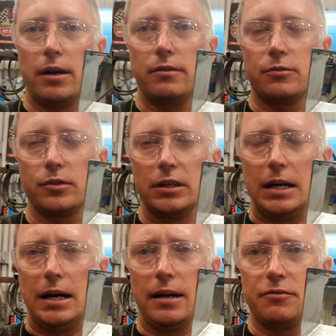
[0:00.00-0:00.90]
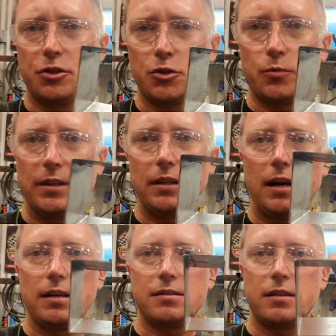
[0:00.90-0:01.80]
However, I've just
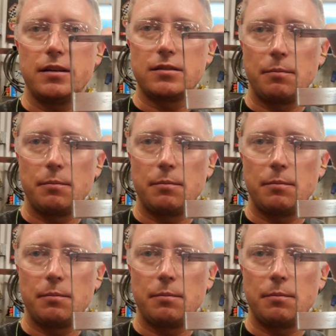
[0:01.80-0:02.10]
realized that it's